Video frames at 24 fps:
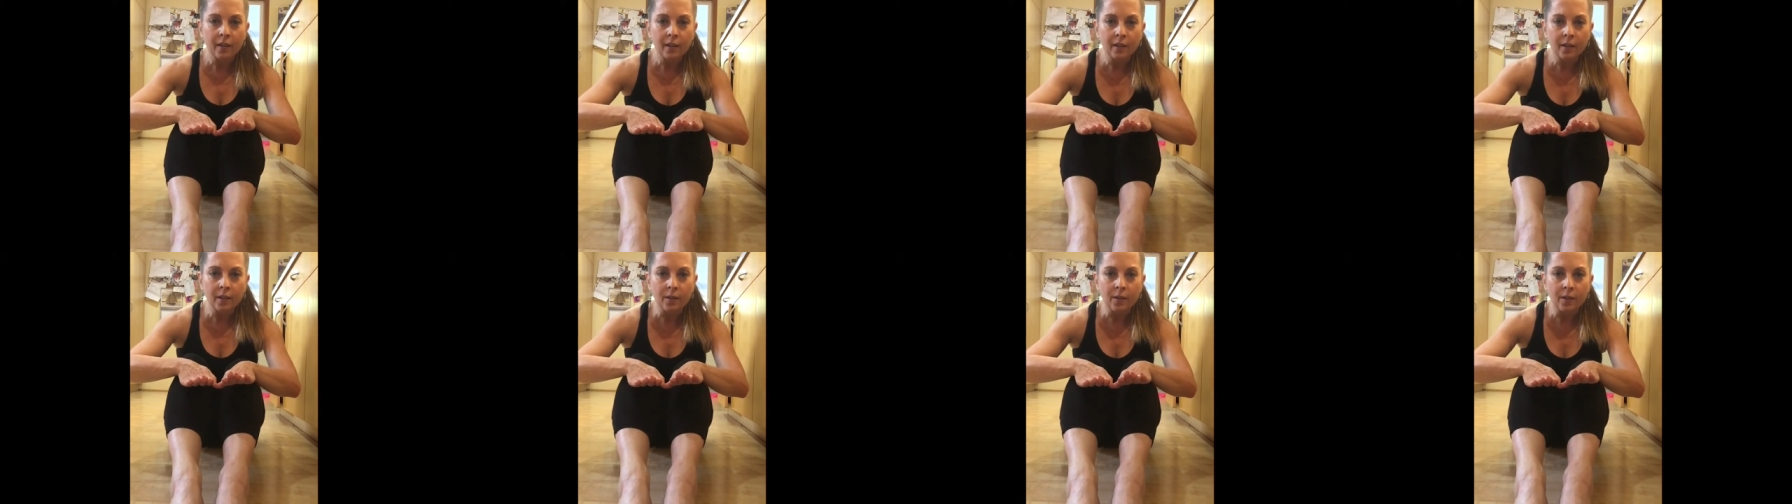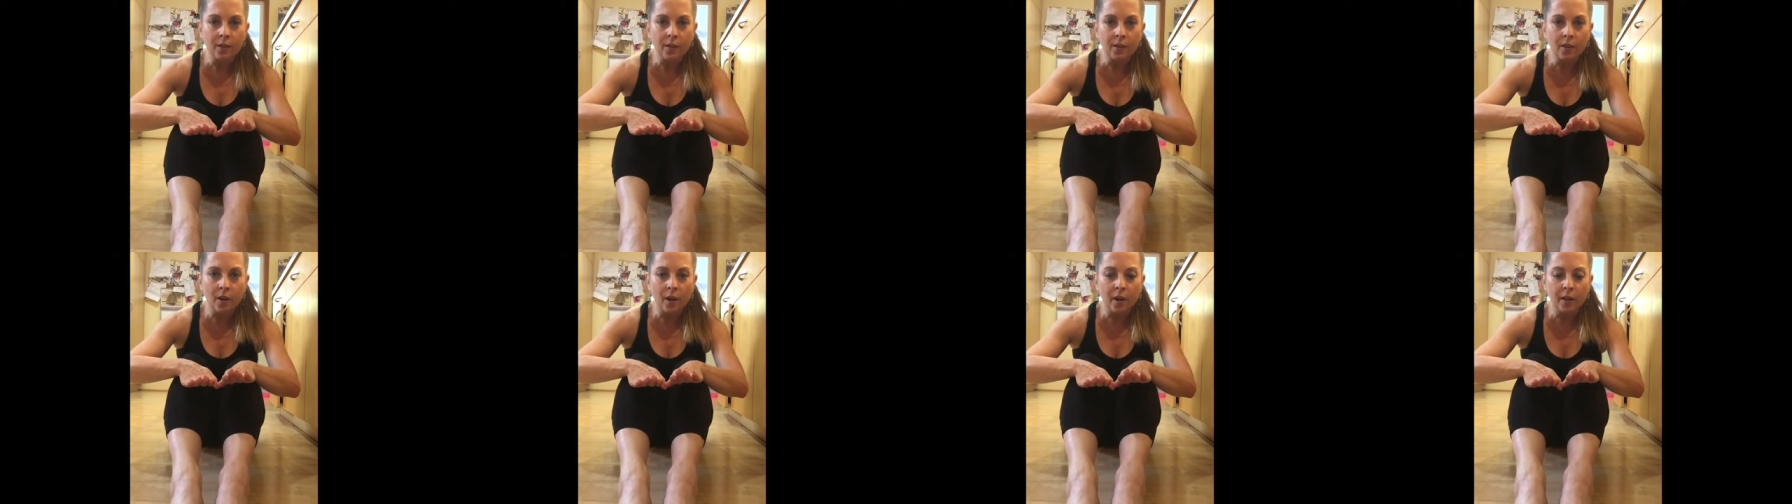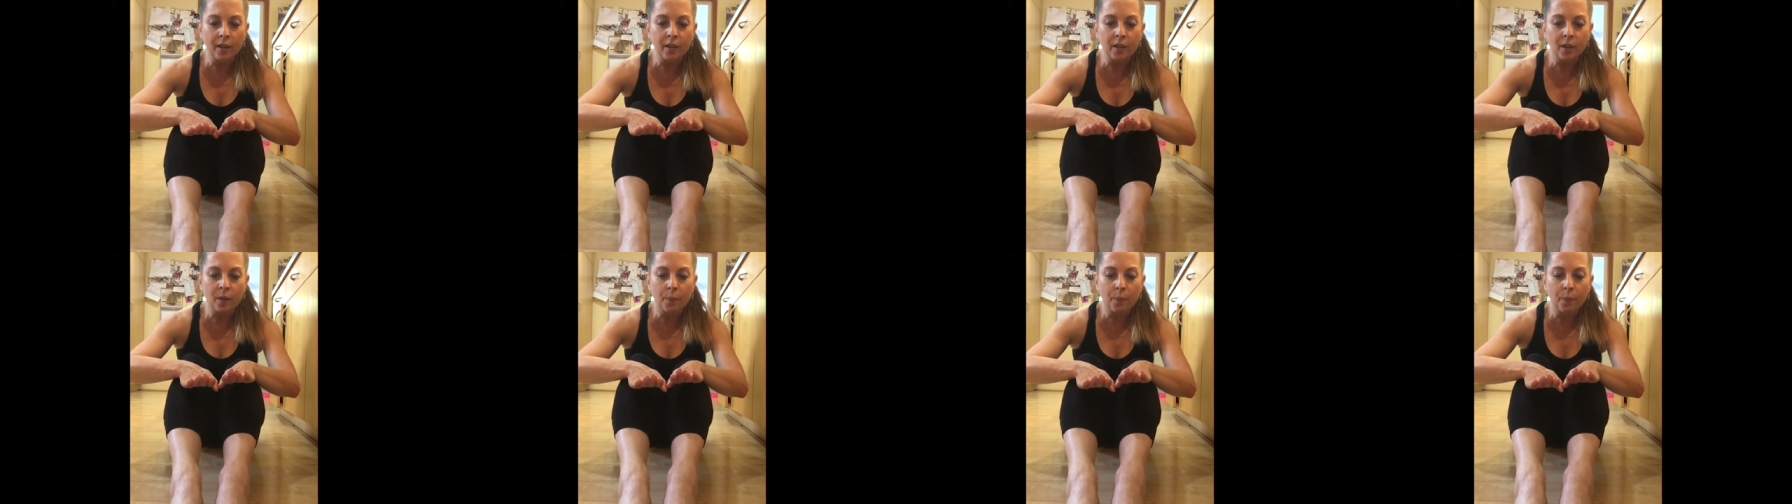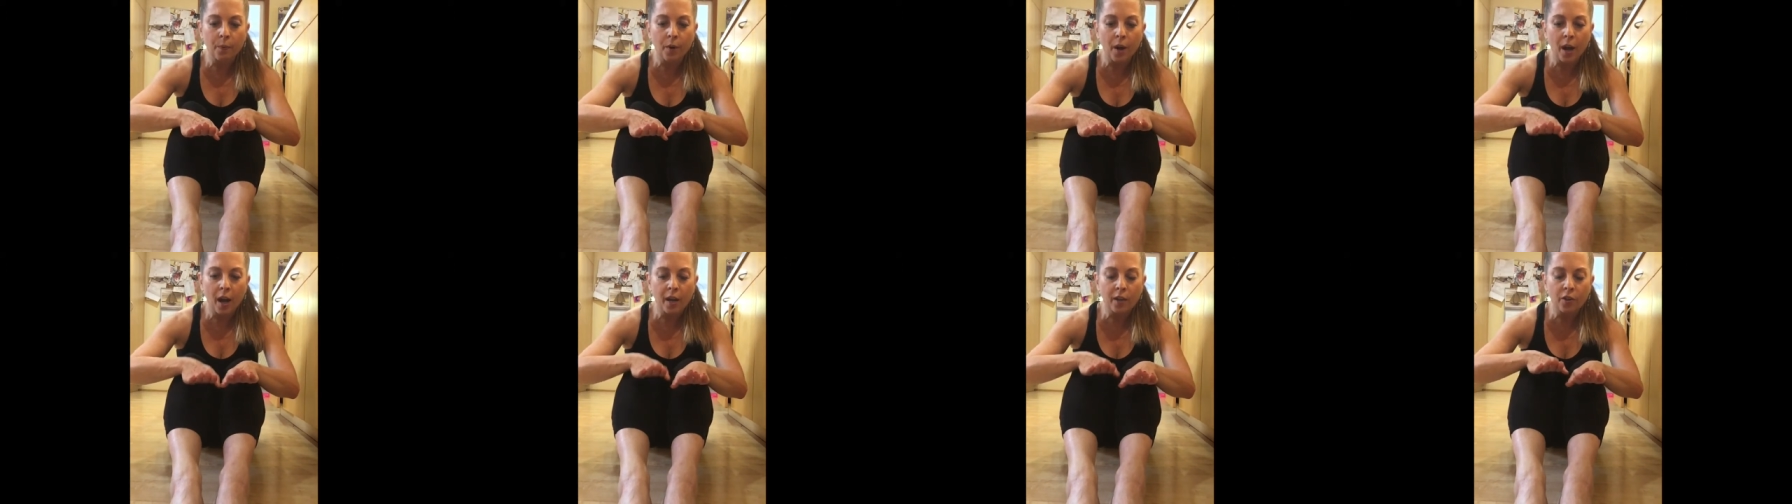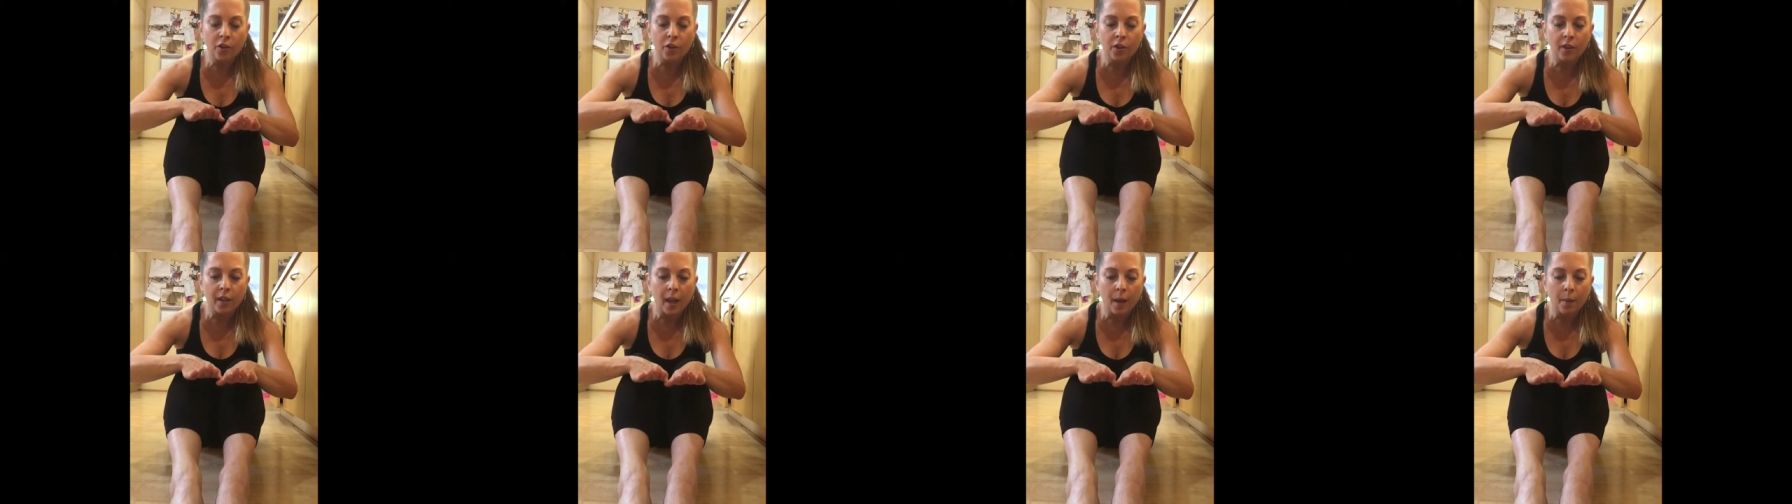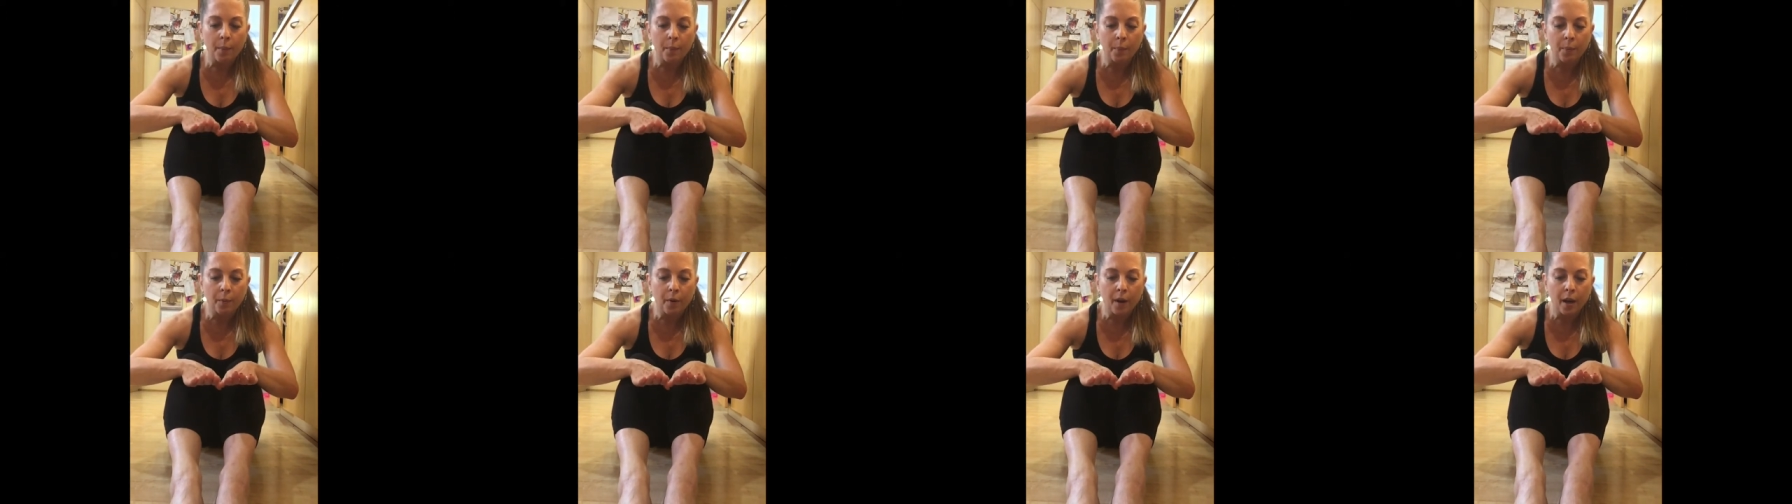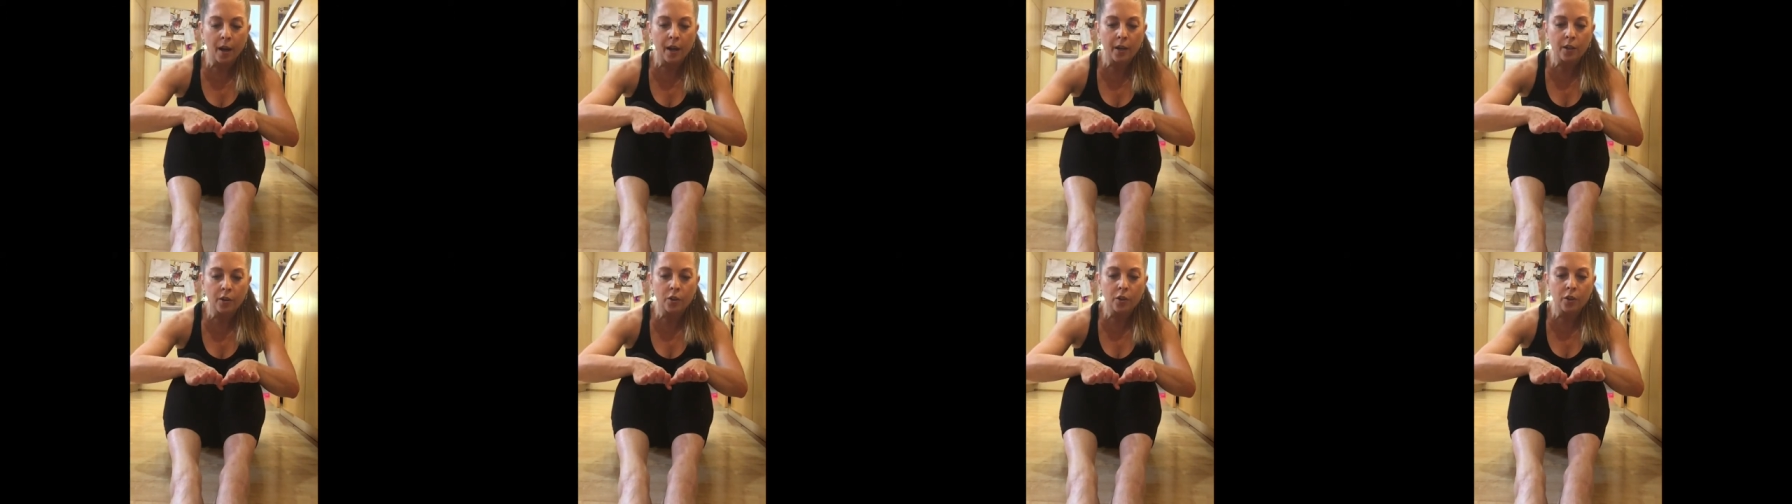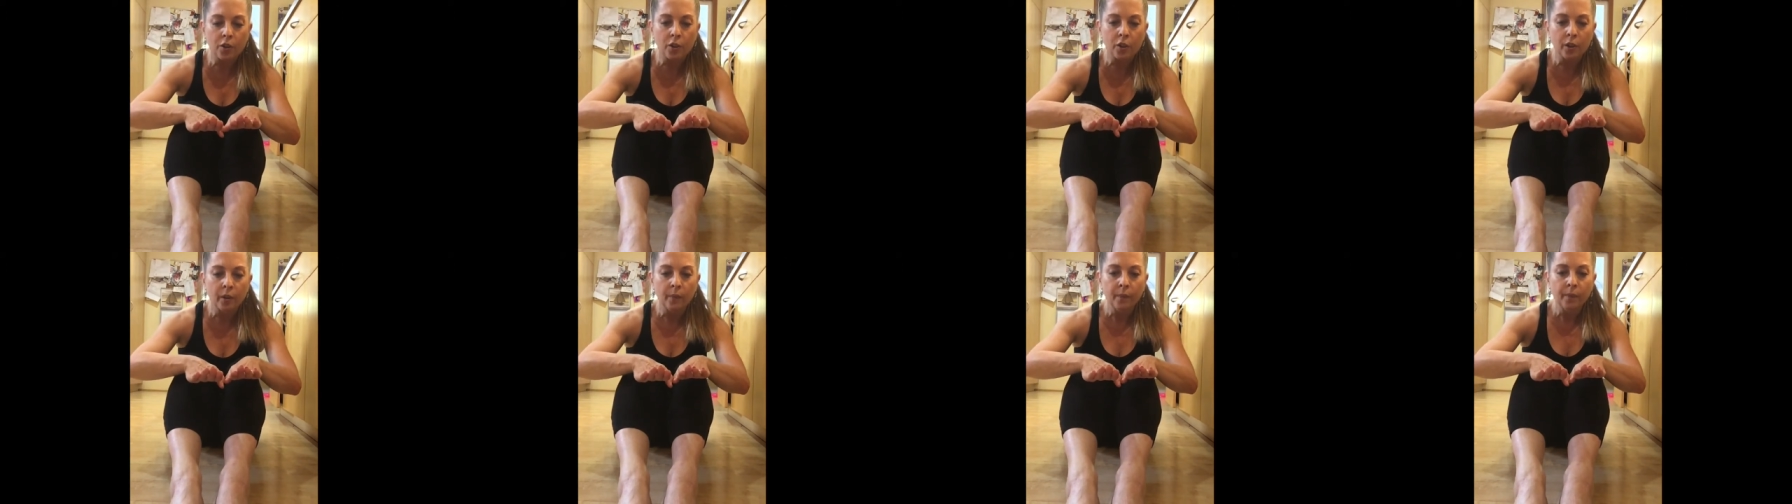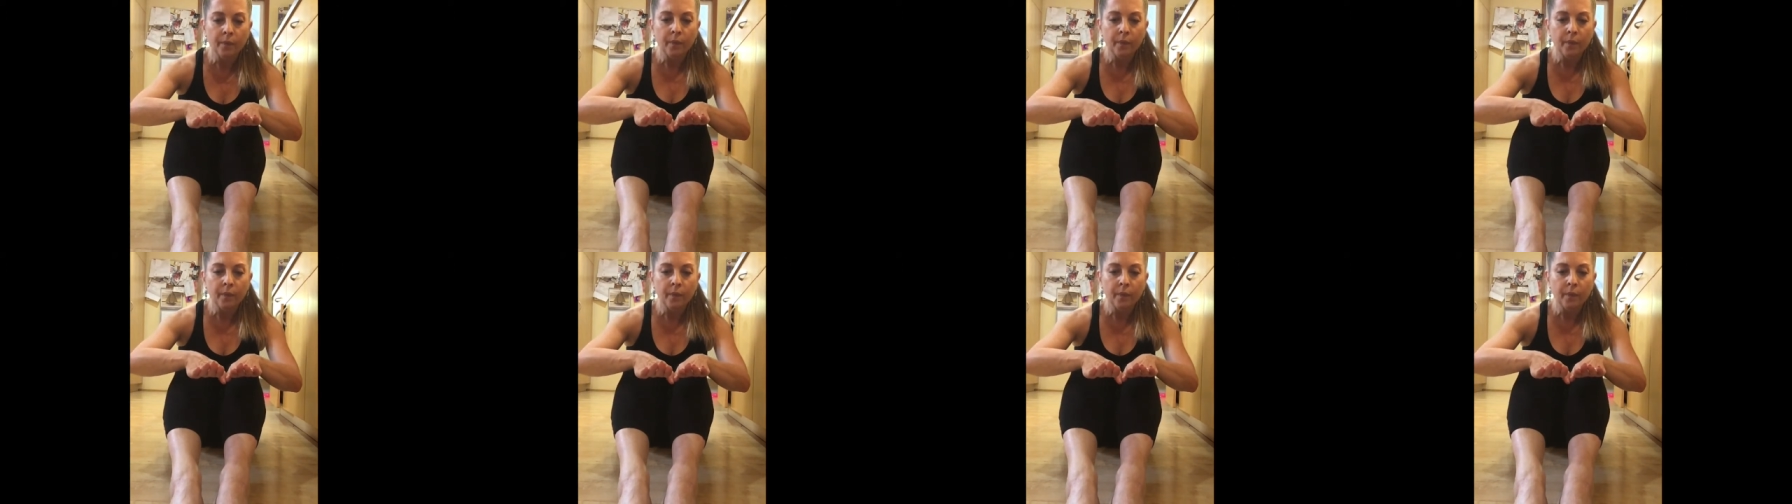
You start to brush, that brush